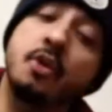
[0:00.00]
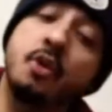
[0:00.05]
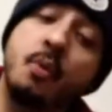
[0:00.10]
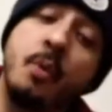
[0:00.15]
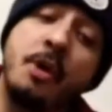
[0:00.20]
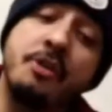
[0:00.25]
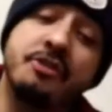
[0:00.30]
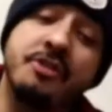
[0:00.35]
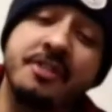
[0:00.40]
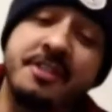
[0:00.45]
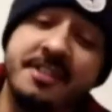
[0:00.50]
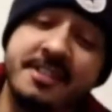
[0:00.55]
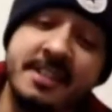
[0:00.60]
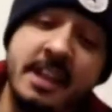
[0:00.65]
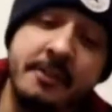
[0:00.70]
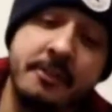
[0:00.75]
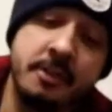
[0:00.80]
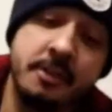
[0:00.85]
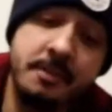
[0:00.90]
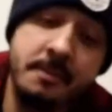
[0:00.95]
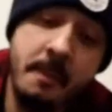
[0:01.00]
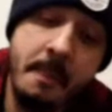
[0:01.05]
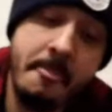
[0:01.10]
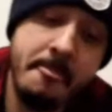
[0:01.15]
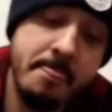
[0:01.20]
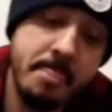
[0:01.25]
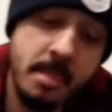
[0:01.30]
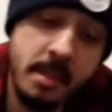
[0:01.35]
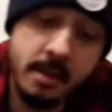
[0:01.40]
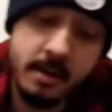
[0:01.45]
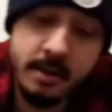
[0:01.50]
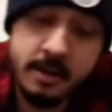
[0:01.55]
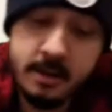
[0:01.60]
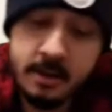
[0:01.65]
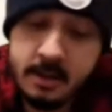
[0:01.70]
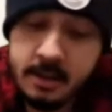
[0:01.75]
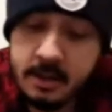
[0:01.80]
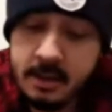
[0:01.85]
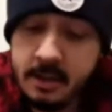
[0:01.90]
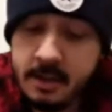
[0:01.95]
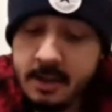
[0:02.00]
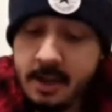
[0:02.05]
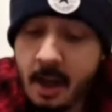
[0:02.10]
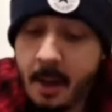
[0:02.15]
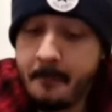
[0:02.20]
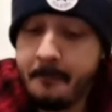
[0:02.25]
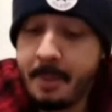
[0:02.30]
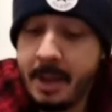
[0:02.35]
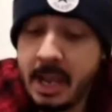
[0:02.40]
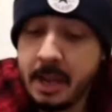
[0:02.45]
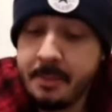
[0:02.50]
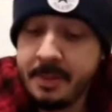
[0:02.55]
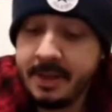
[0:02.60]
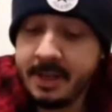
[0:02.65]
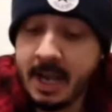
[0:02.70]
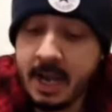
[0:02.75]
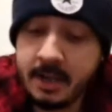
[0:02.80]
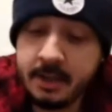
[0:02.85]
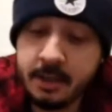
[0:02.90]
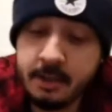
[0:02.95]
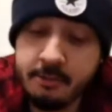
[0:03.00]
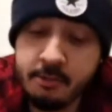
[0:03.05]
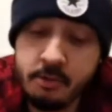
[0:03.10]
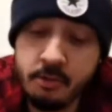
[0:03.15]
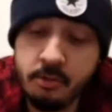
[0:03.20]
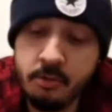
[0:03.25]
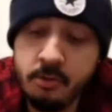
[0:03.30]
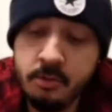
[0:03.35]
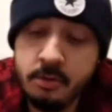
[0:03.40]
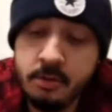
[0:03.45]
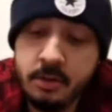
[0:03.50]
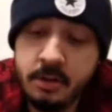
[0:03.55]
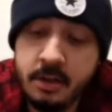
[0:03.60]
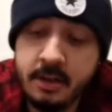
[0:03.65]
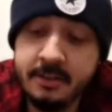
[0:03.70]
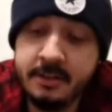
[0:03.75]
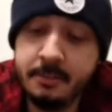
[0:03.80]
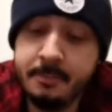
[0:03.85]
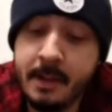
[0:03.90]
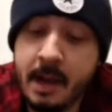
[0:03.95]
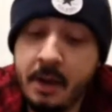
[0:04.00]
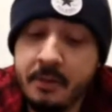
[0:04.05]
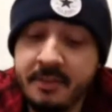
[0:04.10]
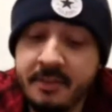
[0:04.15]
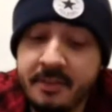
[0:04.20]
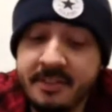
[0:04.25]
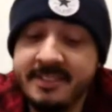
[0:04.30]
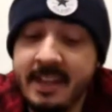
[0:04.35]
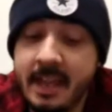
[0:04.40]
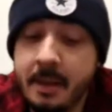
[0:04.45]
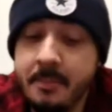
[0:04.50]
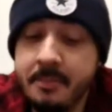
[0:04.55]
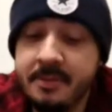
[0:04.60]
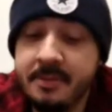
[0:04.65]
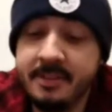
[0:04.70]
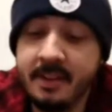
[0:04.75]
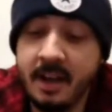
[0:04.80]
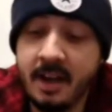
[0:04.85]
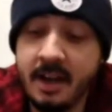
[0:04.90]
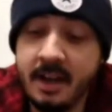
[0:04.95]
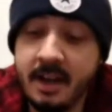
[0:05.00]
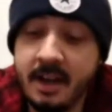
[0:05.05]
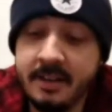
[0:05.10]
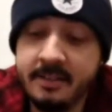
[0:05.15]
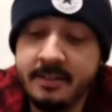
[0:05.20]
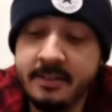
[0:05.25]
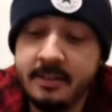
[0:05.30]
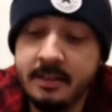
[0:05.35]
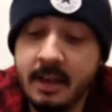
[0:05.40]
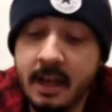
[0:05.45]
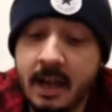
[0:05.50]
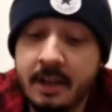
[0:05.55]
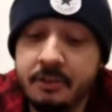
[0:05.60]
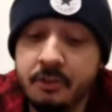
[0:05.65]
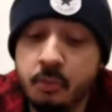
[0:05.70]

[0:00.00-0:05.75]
Question 7, a baby kangaroo is about the same size